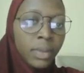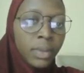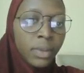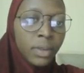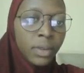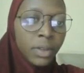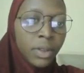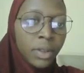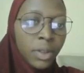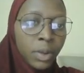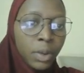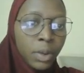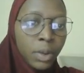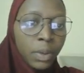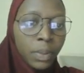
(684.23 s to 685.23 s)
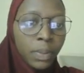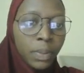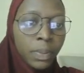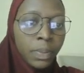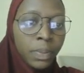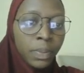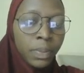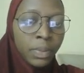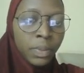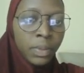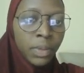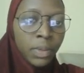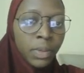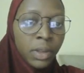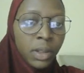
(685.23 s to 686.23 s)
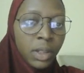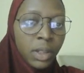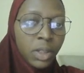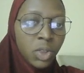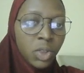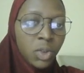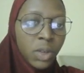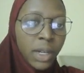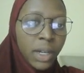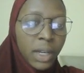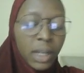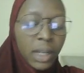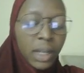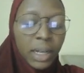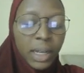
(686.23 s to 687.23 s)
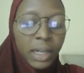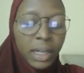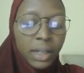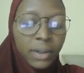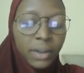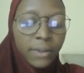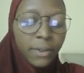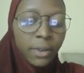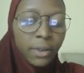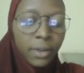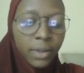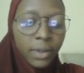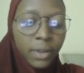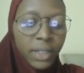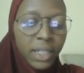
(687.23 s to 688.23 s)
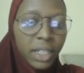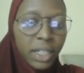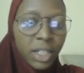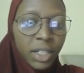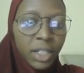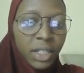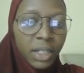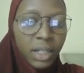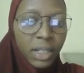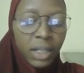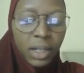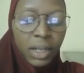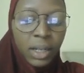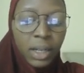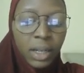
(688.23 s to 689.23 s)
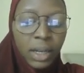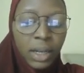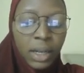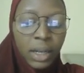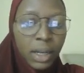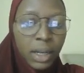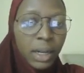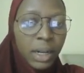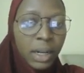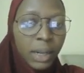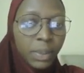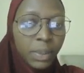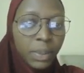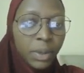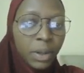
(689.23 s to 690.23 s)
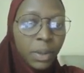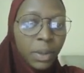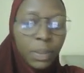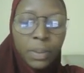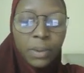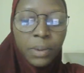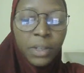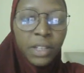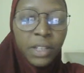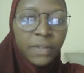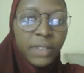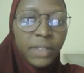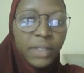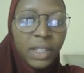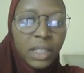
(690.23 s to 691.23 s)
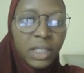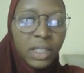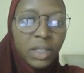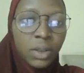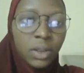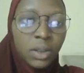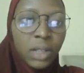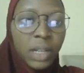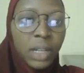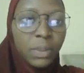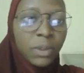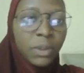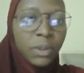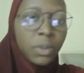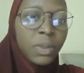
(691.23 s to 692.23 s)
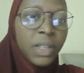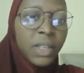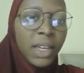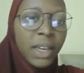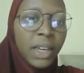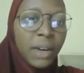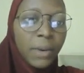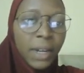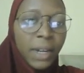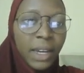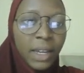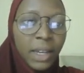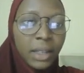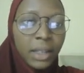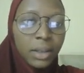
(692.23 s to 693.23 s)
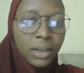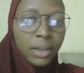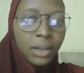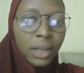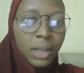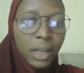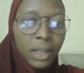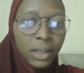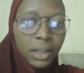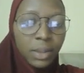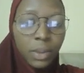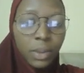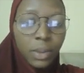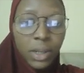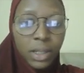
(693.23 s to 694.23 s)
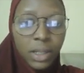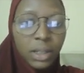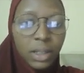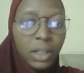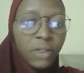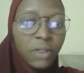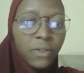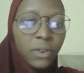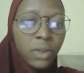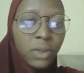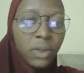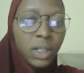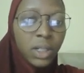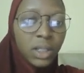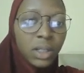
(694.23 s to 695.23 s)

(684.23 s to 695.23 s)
So let's try like for searching laptop. If there is not laptop there, we can't get more detail for it.